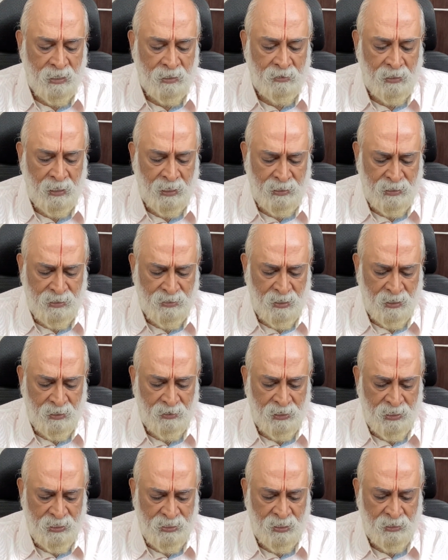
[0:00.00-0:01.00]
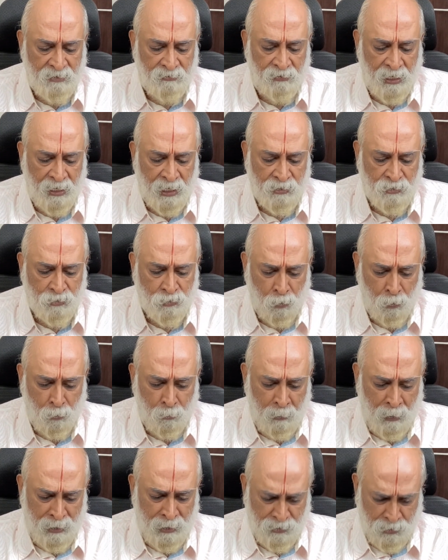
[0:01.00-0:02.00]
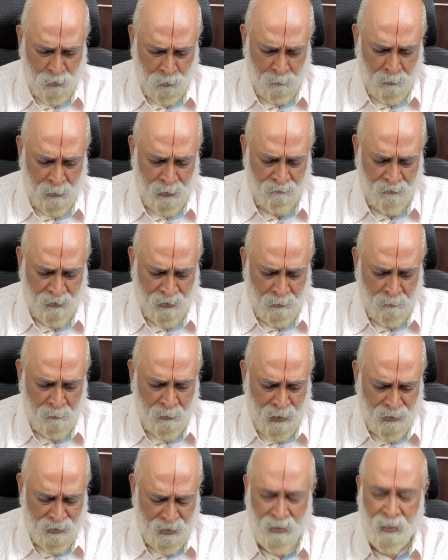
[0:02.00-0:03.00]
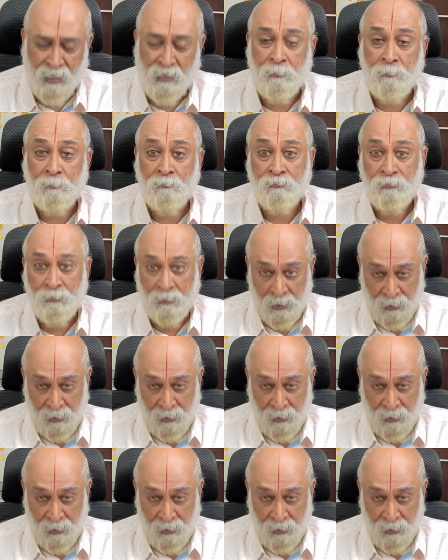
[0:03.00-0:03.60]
and that is the reason we are so blessed to be with the Master.